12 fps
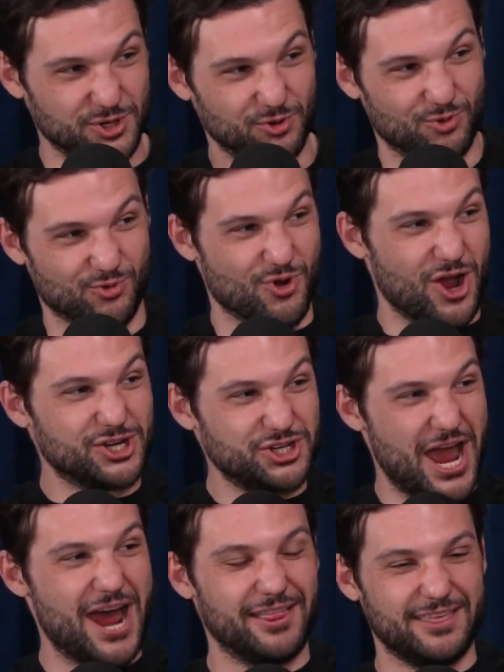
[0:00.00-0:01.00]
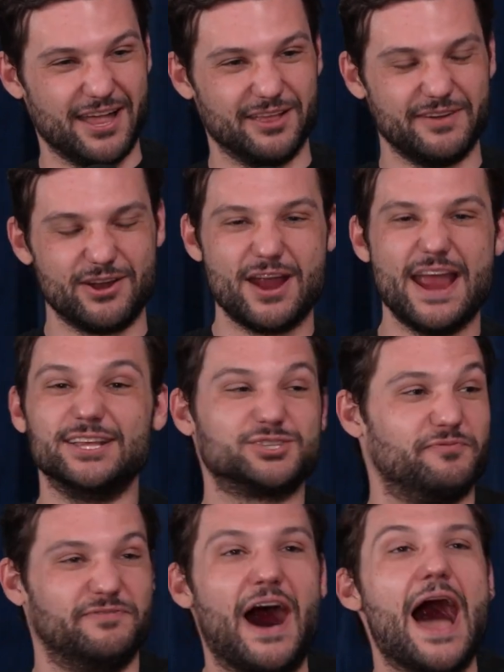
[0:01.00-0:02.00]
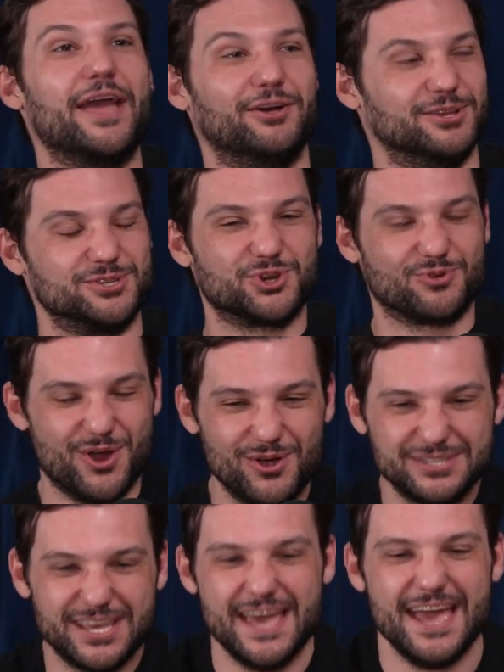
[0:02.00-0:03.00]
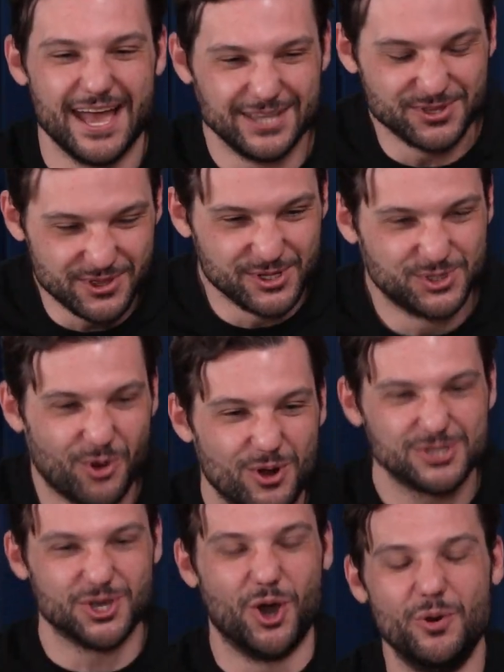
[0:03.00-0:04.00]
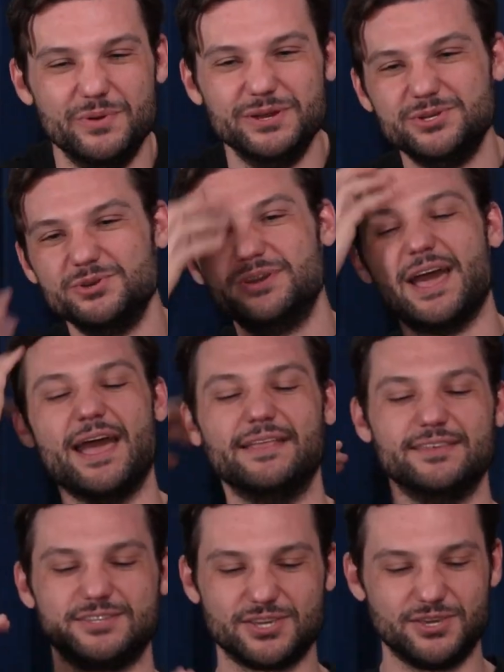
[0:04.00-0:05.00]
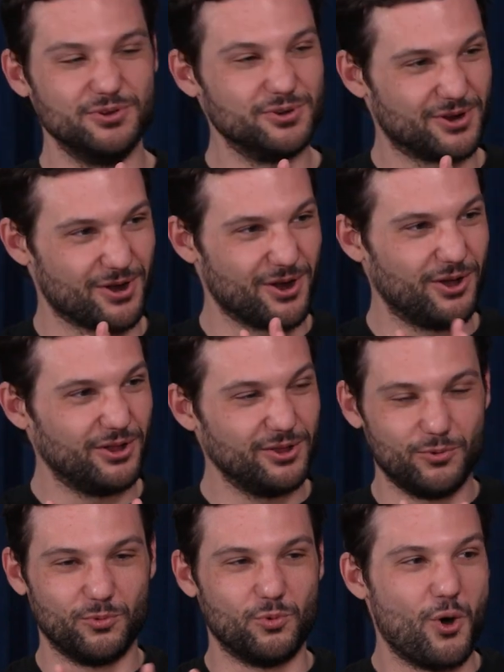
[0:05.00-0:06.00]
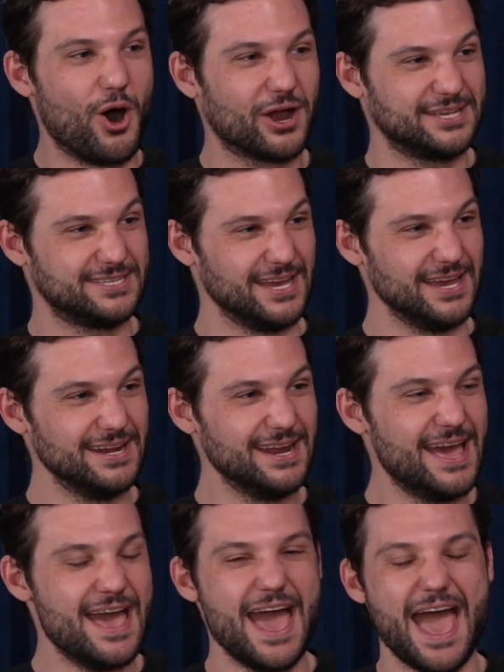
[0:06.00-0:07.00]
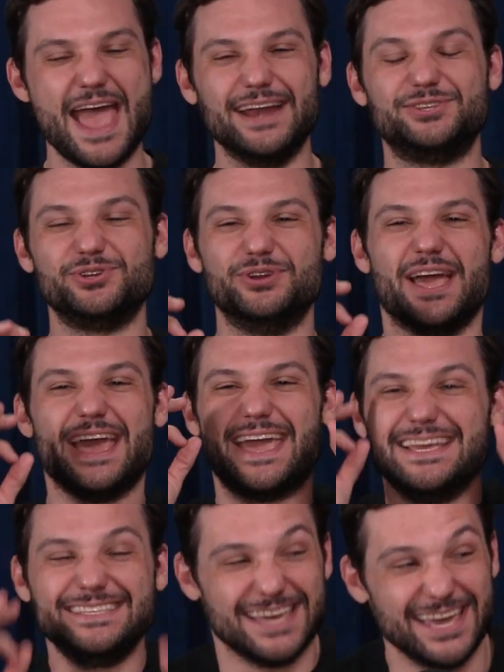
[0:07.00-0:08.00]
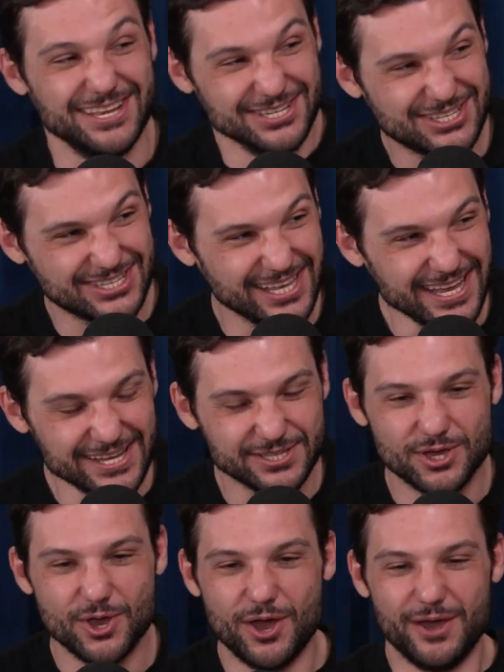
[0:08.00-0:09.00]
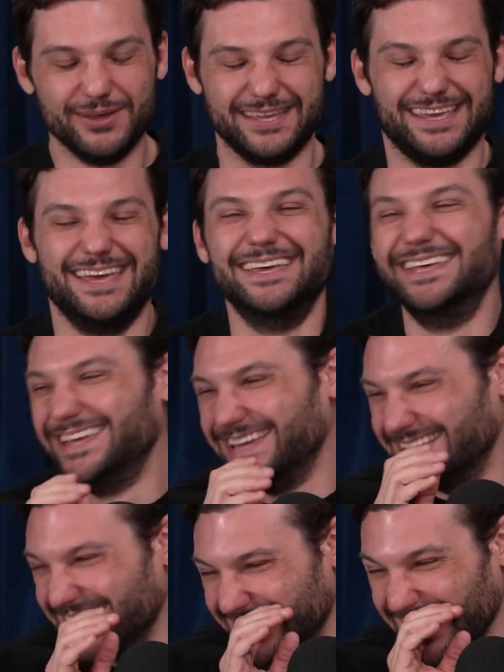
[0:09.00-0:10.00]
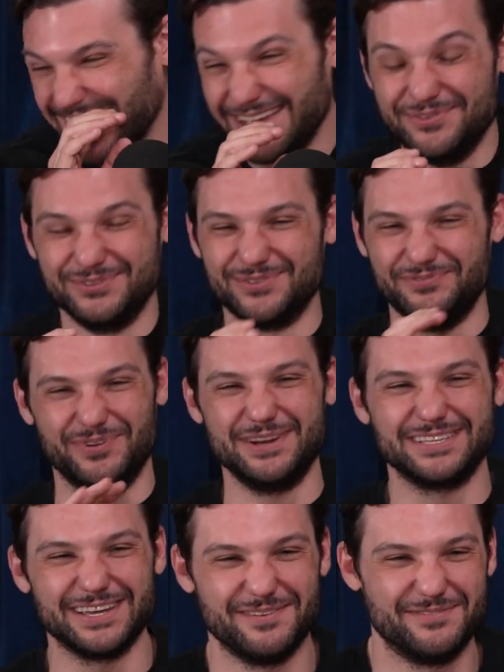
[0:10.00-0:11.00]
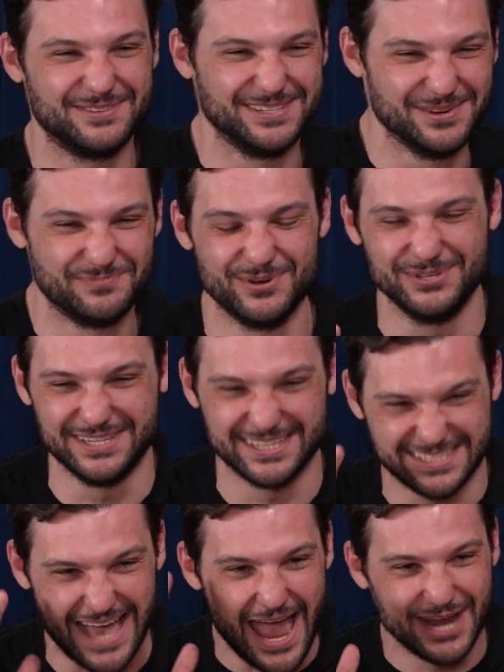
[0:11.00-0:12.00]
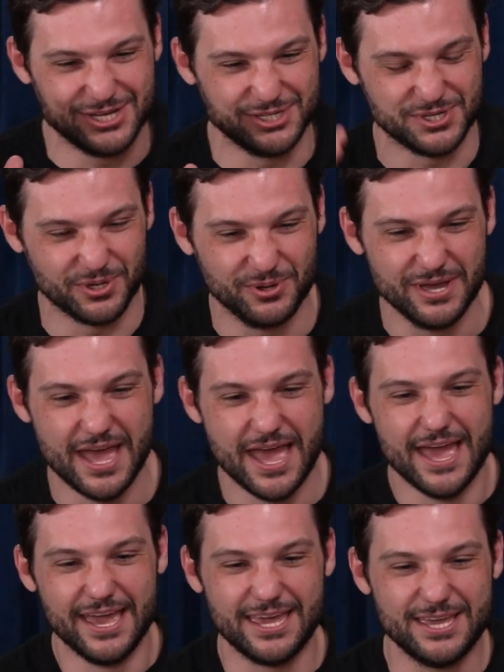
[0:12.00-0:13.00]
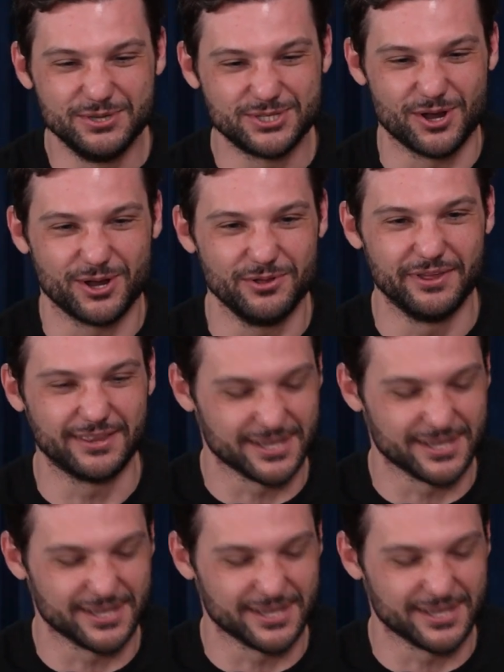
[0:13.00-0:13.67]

to rush out of the elevator, and it's vile. It's gross. And so the doors open, dude, and this cute girl walks in, and dude, his instinct. It was the funniest thing I've ever seen a person decide to do. He started going like